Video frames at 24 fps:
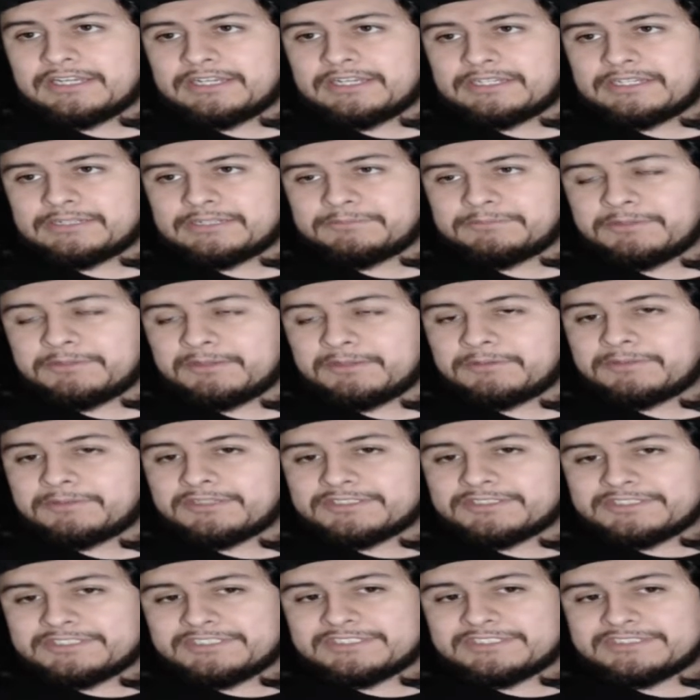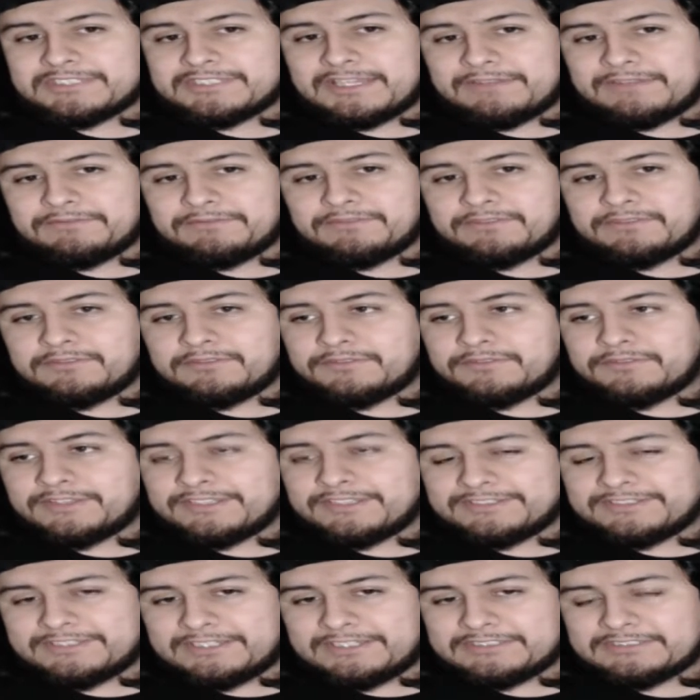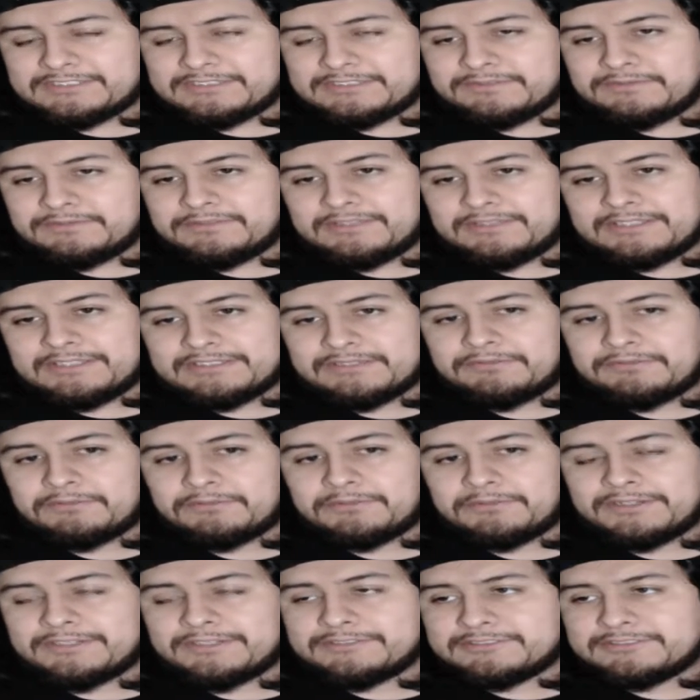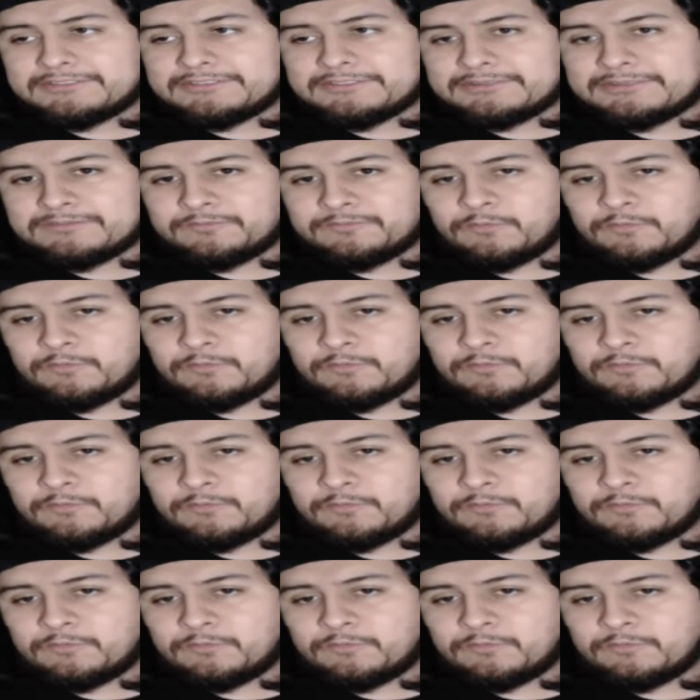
Maybe because he doesn't have the realization as everyone else.